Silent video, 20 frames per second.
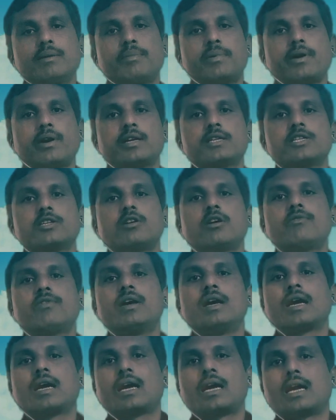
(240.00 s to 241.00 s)
the production of
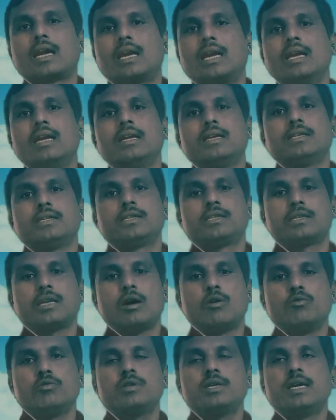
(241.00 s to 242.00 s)
k
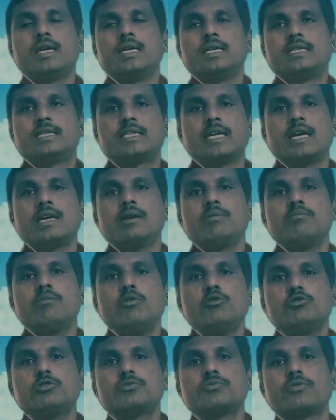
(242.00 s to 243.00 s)
sound, tongue
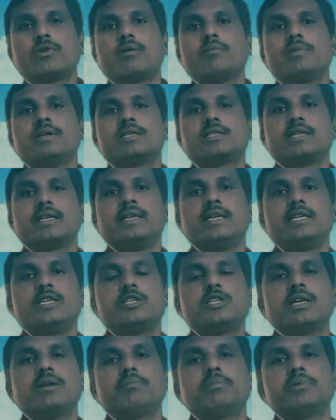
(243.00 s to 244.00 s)
moves from its
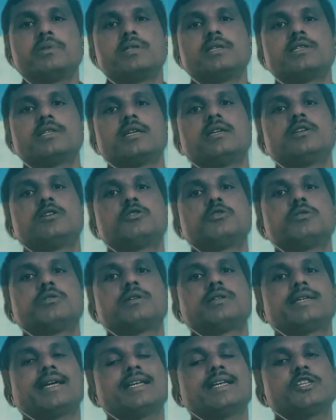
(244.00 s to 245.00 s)
initial position to
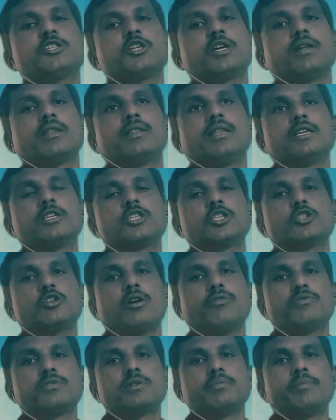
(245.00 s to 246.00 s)
touch the
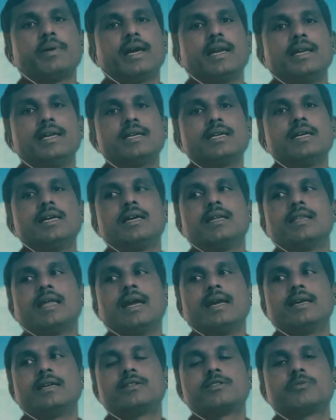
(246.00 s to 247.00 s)
soft palate
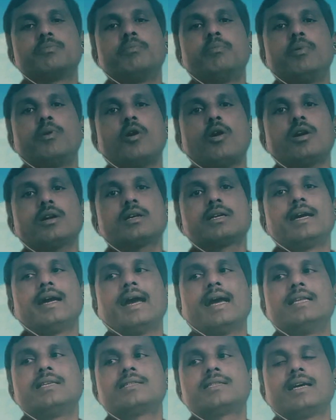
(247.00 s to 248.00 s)
and it's
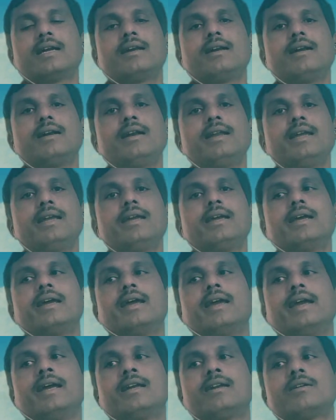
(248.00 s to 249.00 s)
blocked, and suddenly
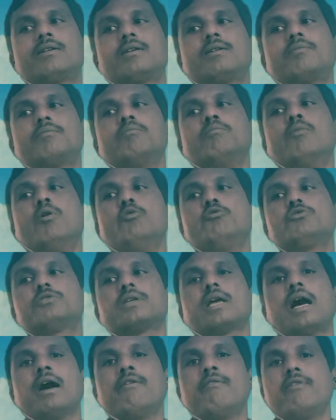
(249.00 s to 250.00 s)
it
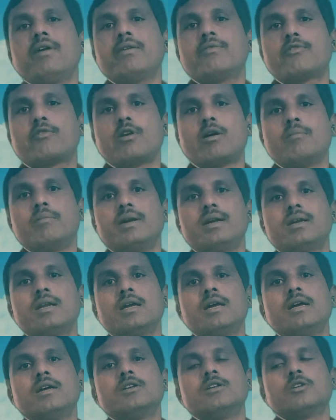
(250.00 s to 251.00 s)
moves away from it
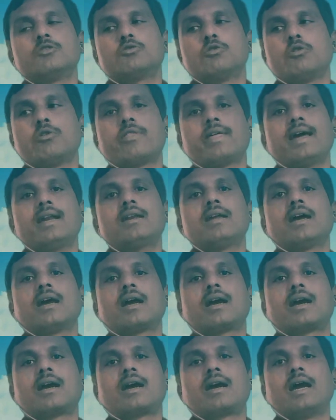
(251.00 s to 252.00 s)
so
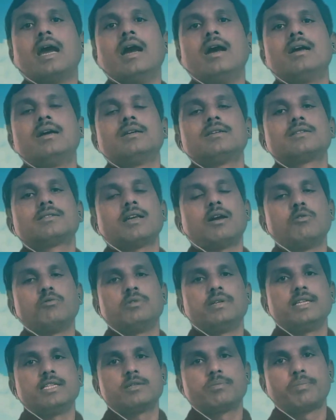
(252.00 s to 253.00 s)
that k
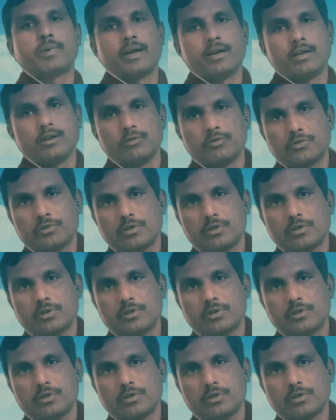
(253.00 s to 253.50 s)
sound is produced.